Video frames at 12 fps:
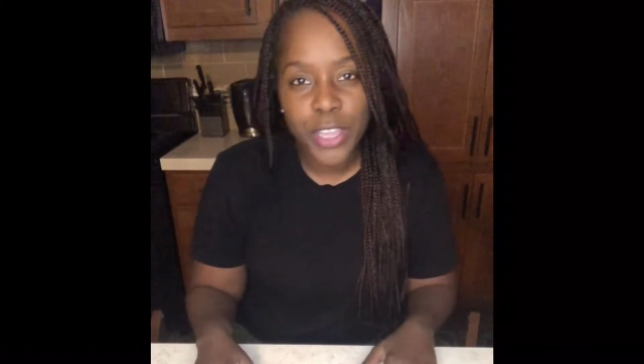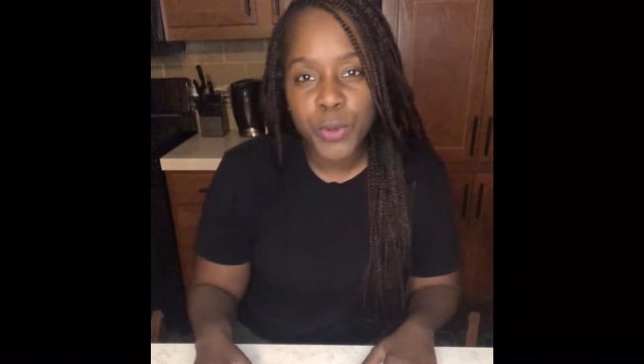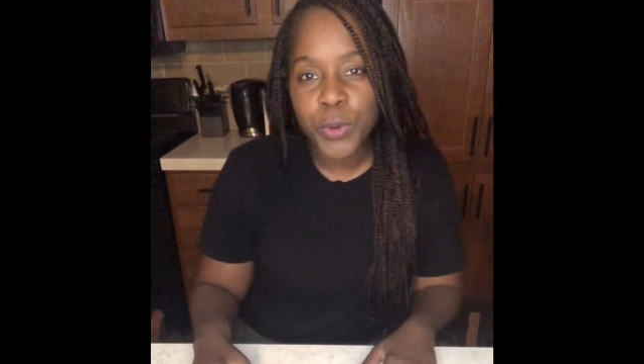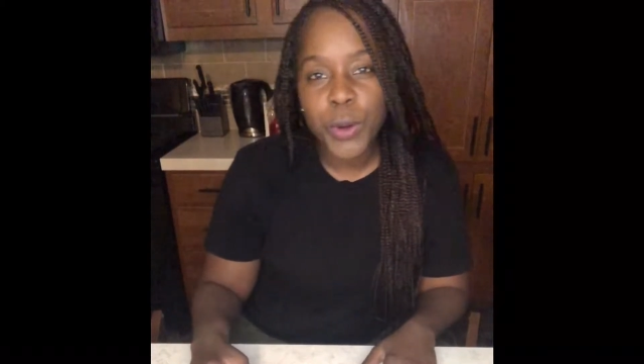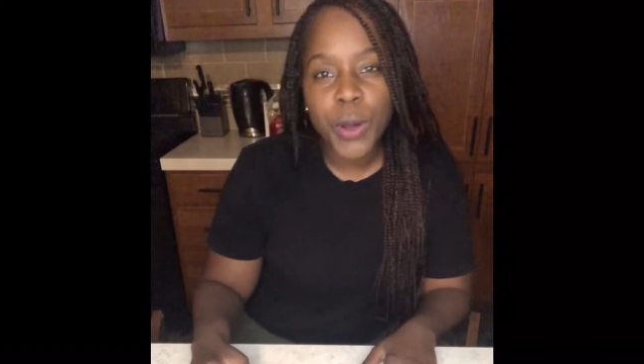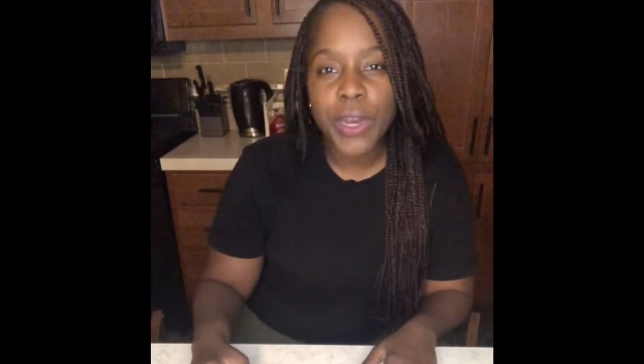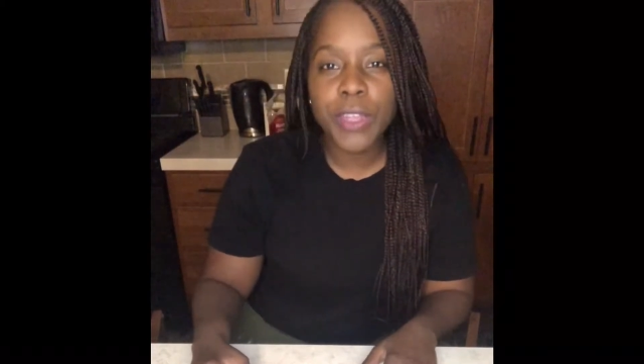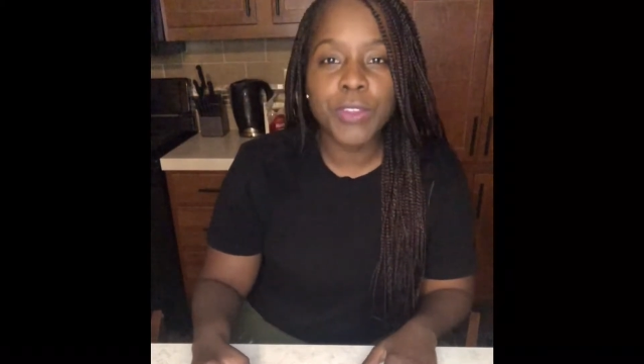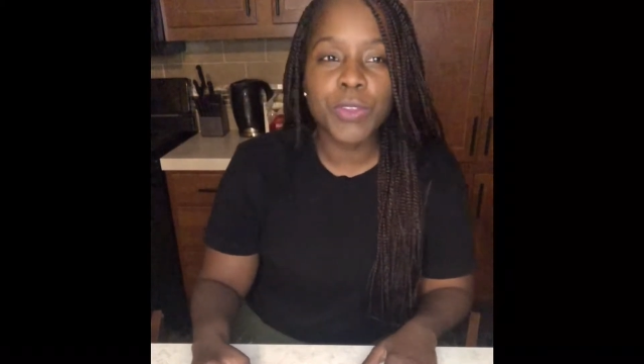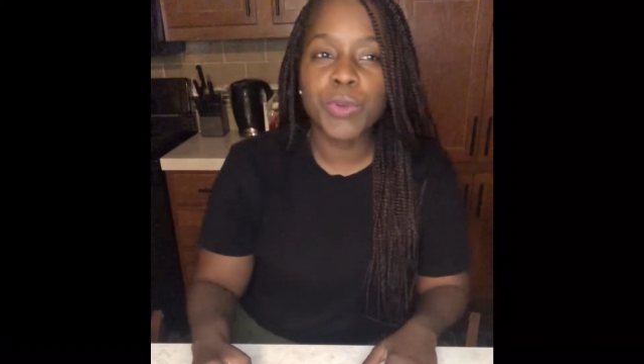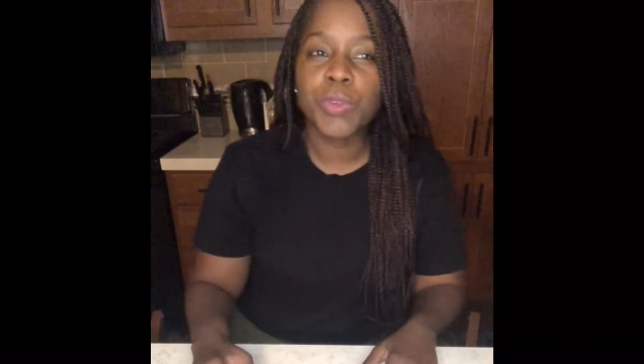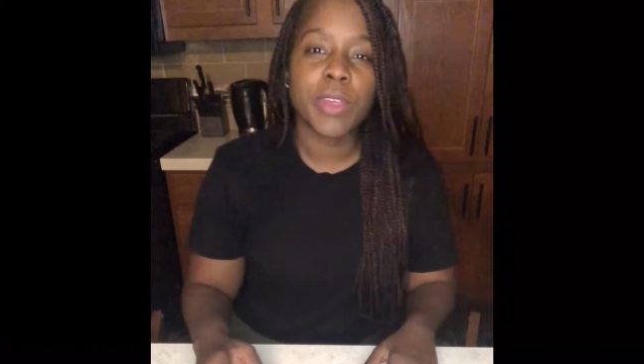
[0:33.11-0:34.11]
You know how to
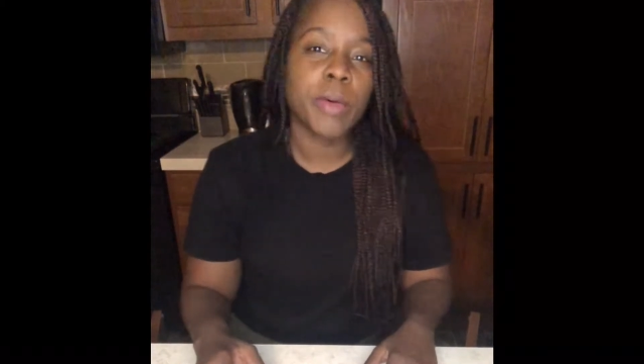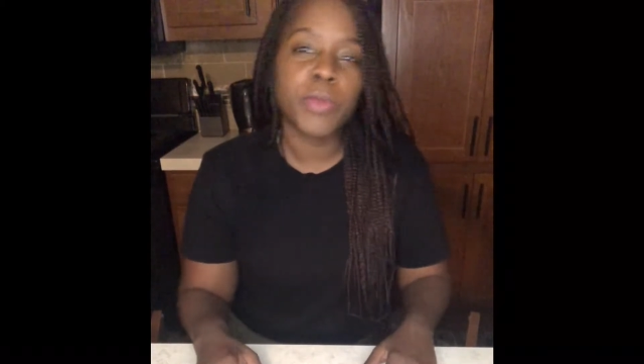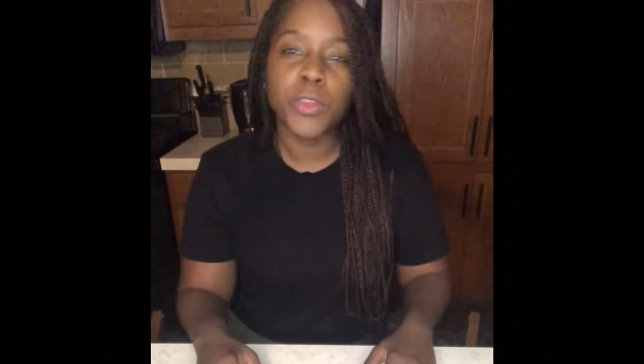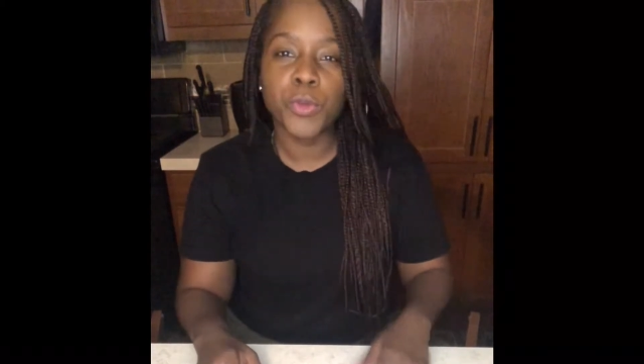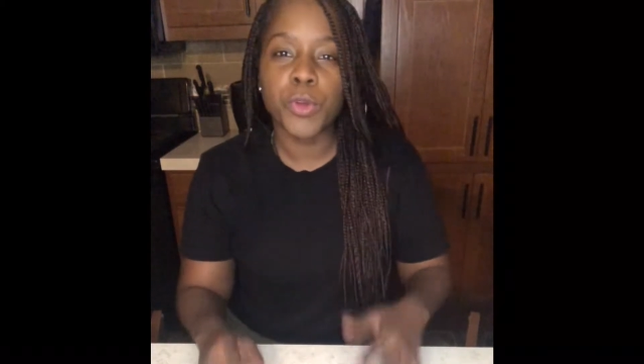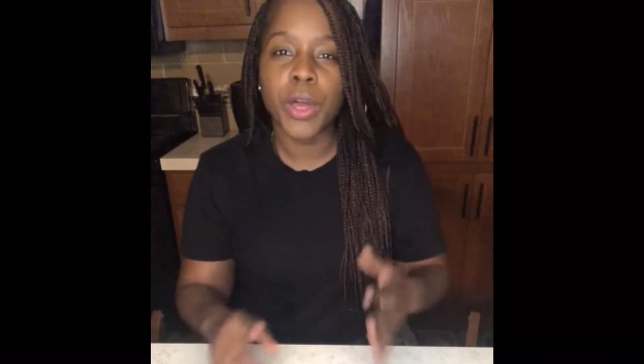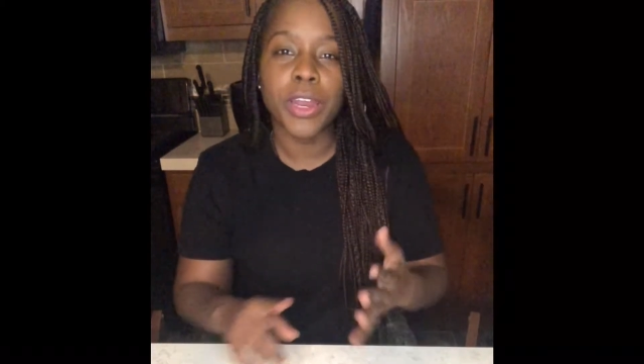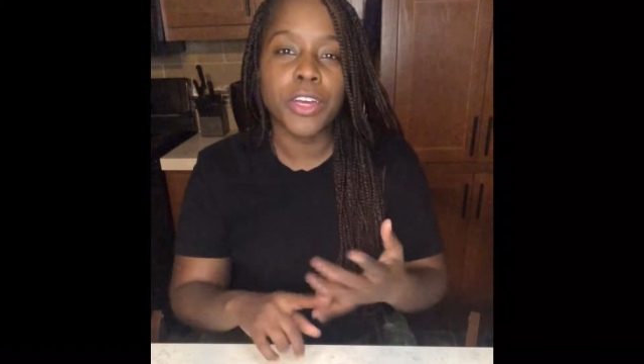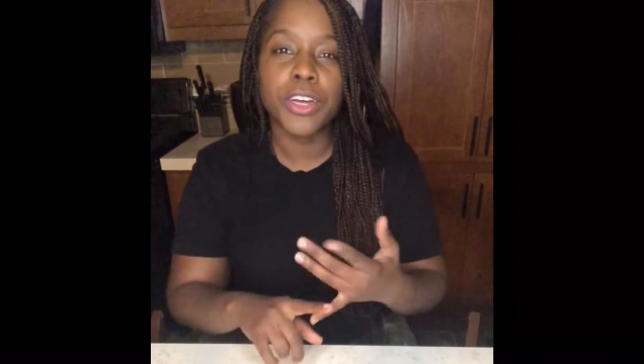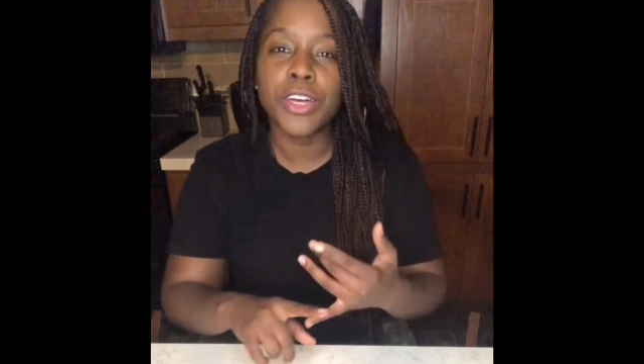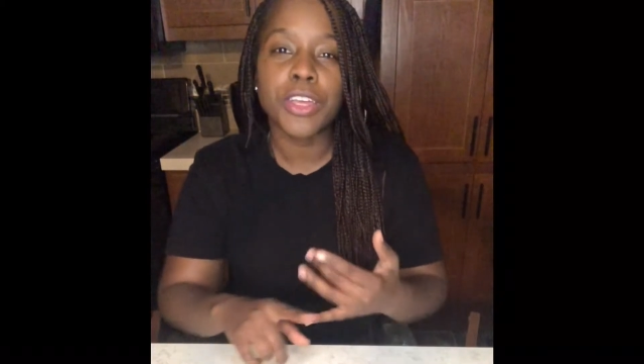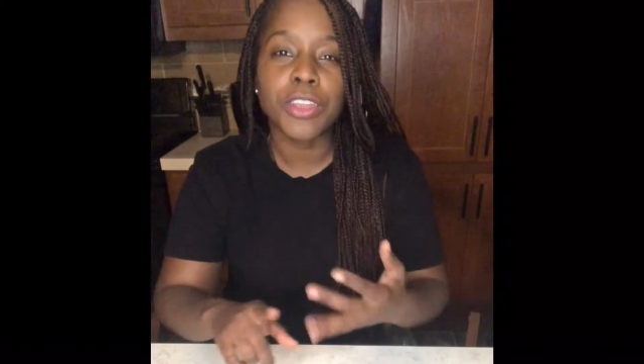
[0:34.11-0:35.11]
do something. You know how to
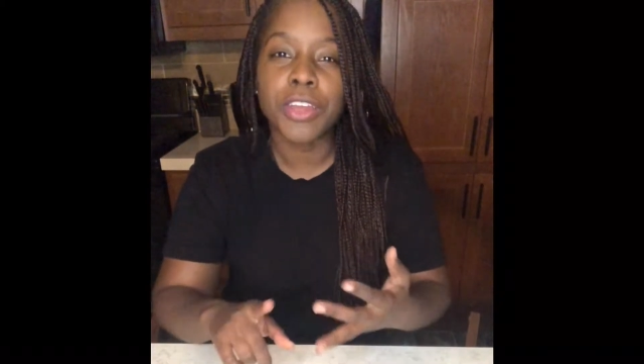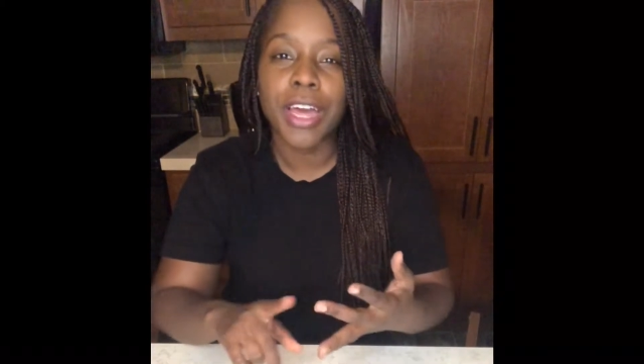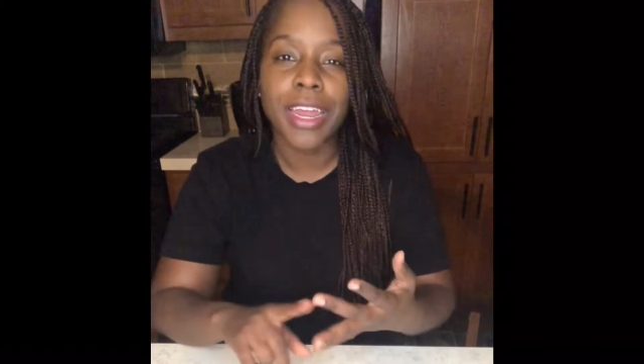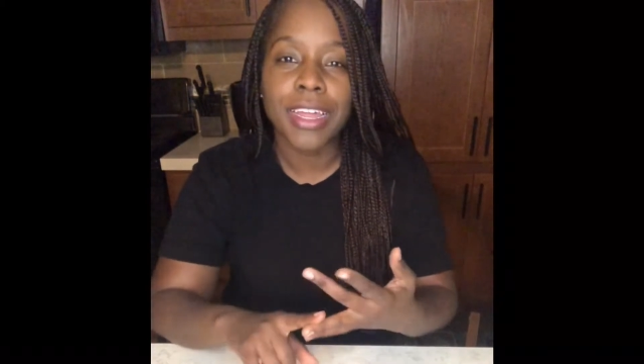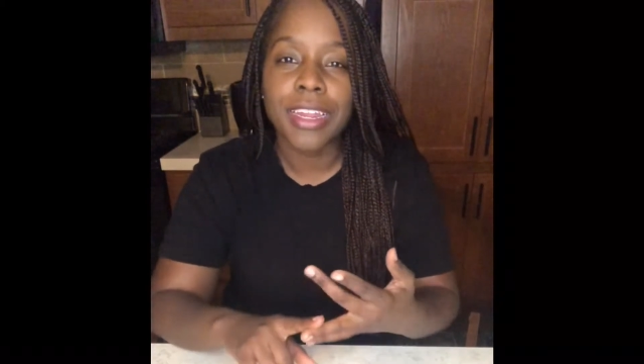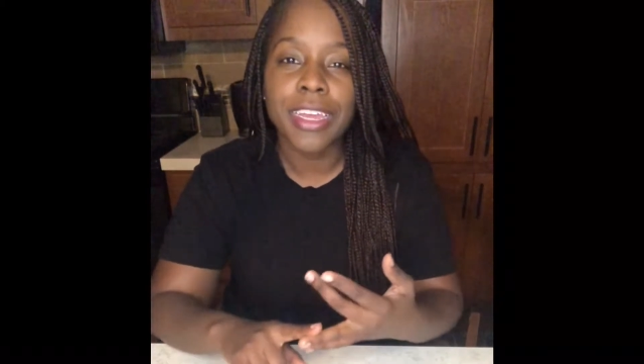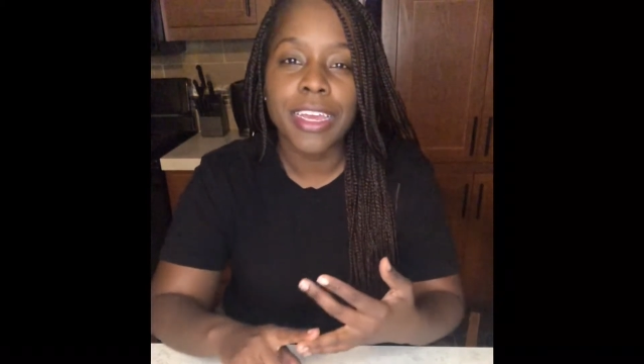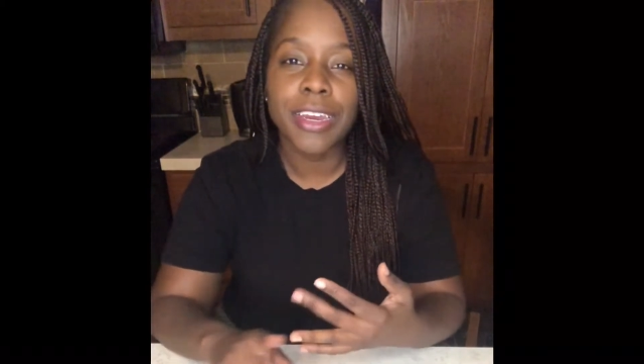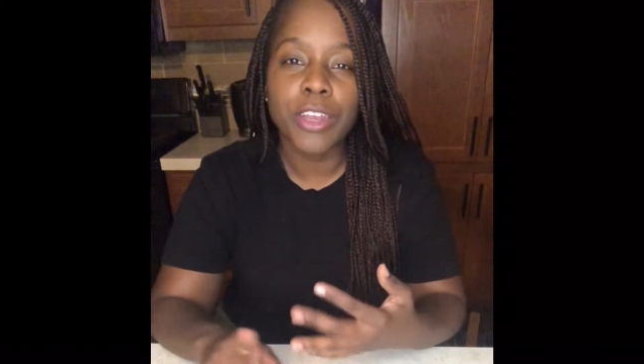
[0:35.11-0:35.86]
cook. You know how to clean.